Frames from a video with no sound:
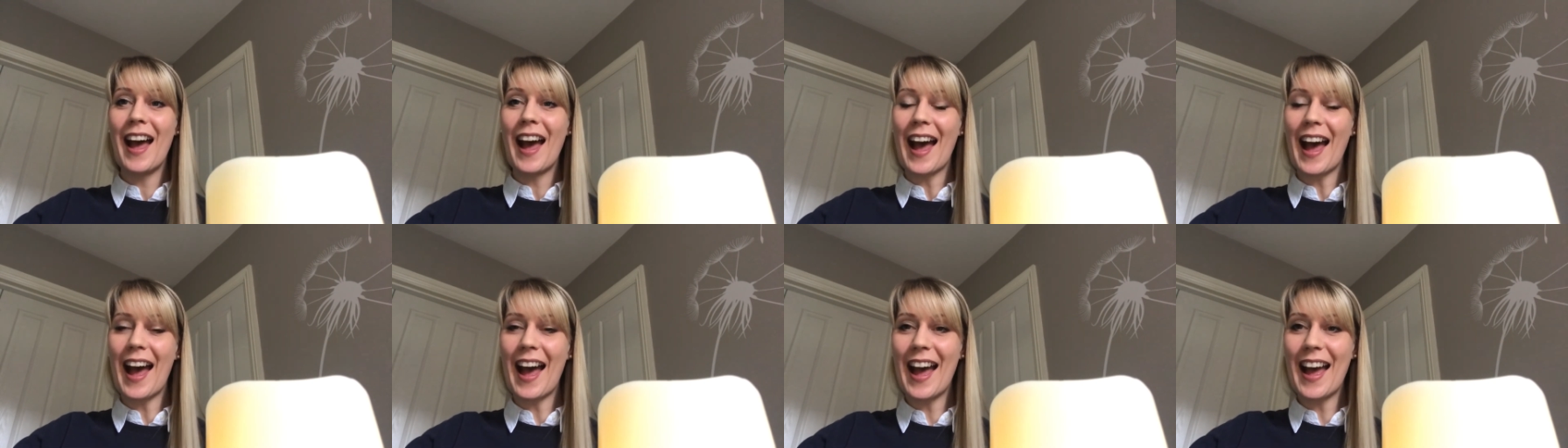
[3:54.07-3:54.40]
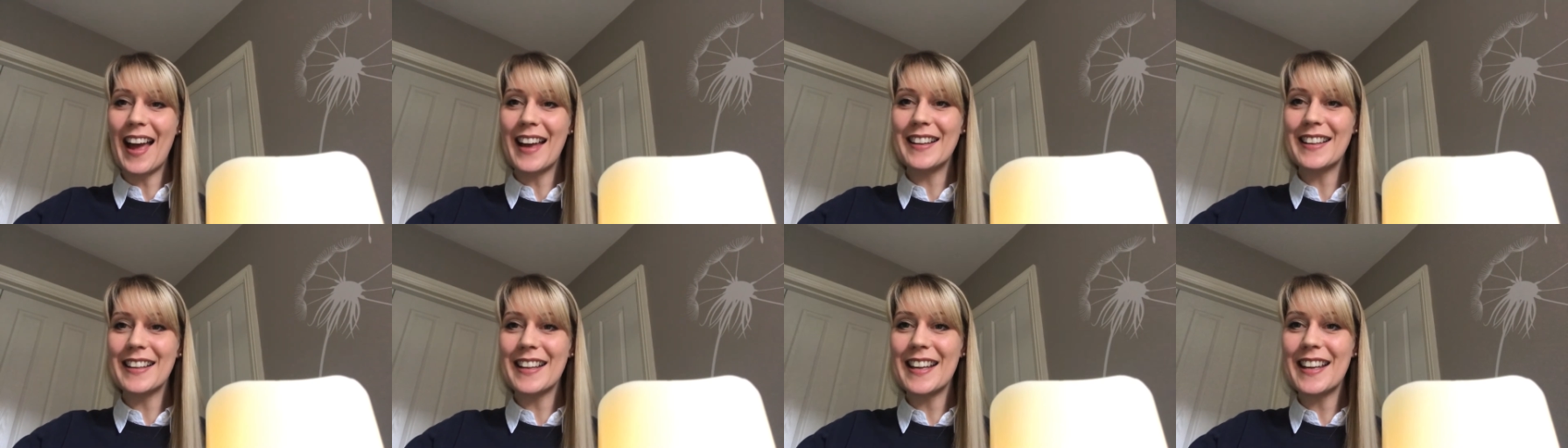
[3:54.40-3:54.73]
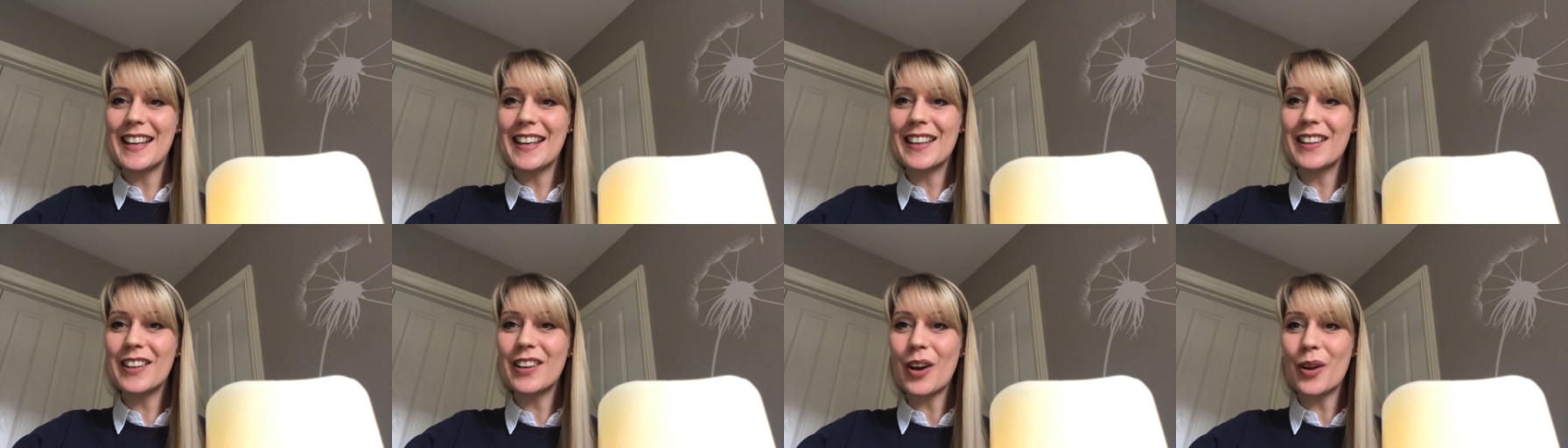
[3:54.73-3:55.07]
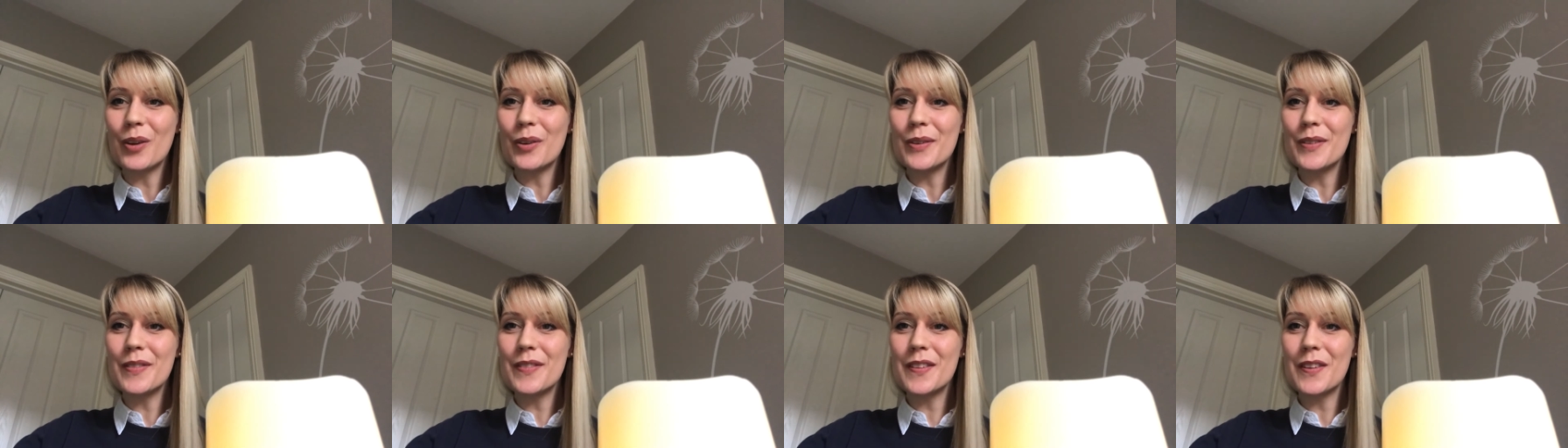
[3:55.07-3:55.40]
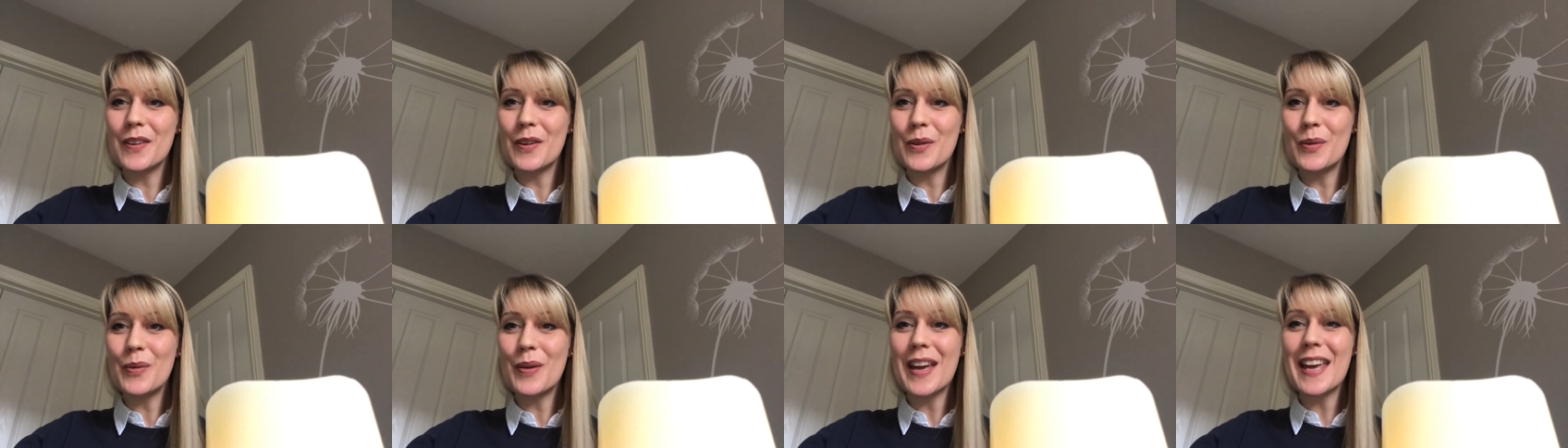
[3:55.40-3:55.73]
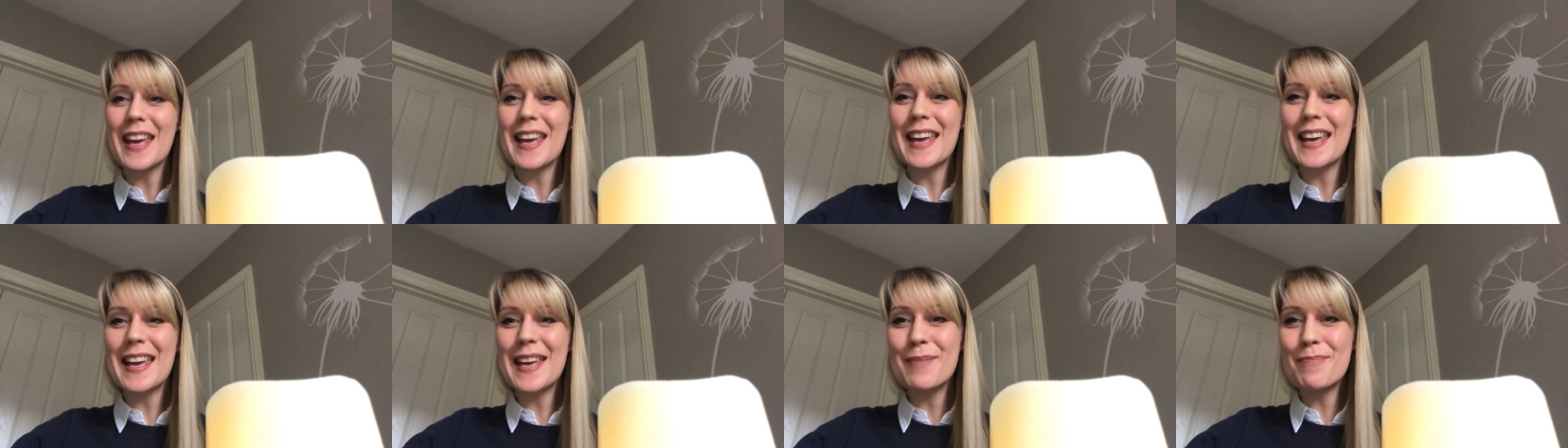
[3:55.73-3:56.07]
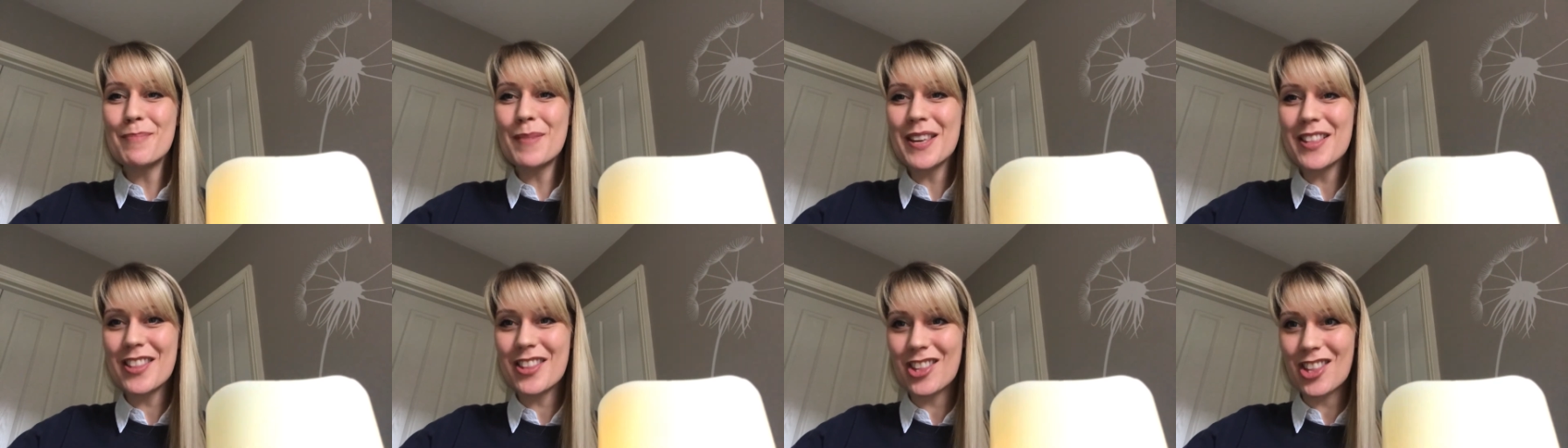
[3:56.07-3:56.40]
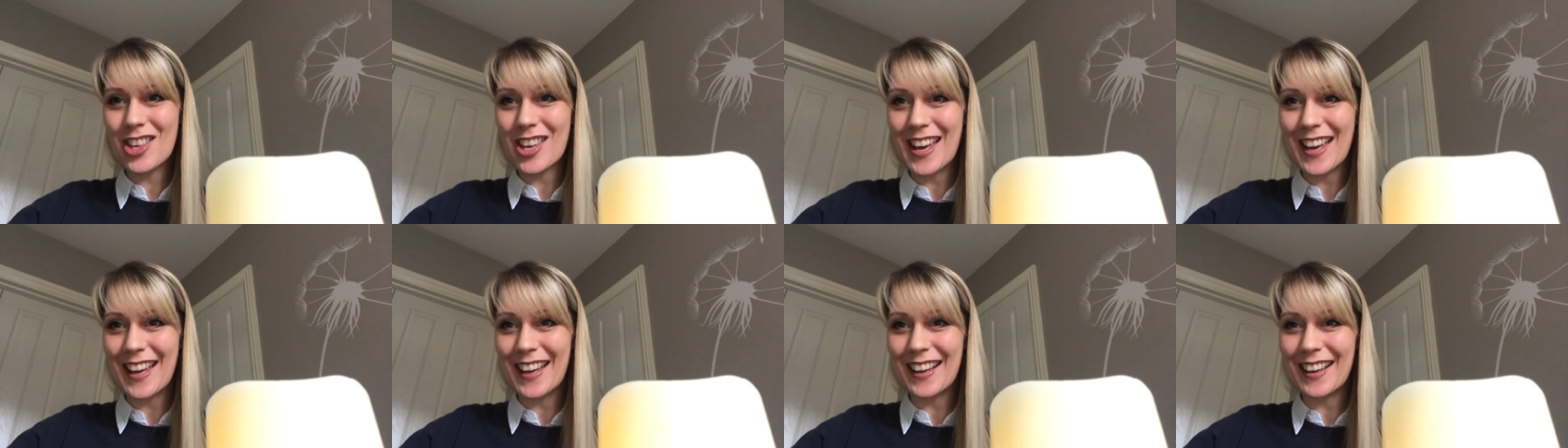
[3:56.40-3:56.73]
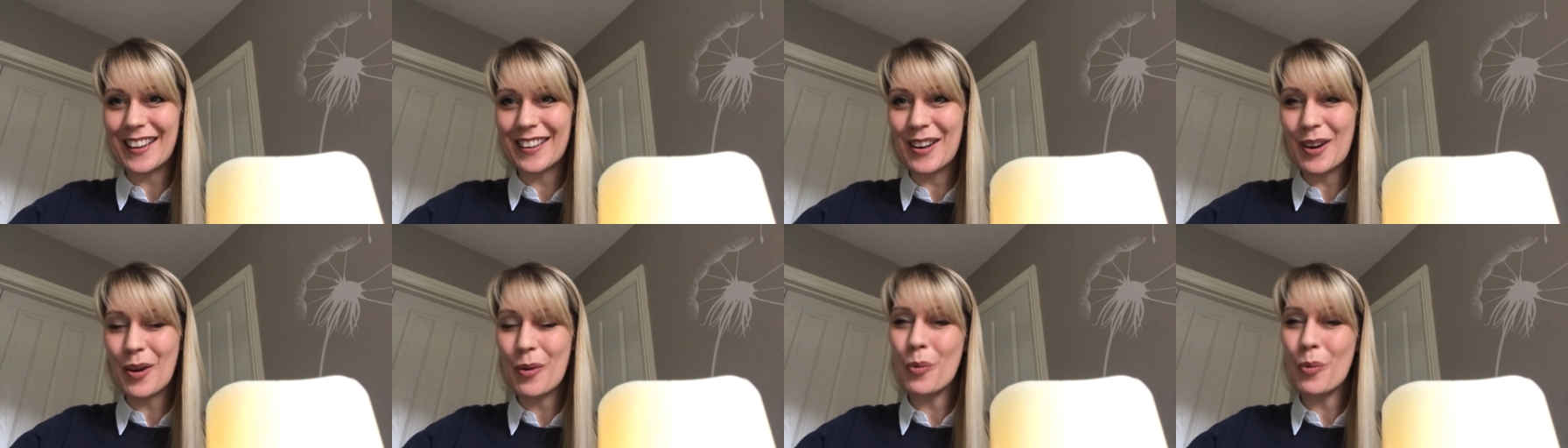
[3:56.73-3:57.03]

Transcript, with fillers: And it goes to Imogen.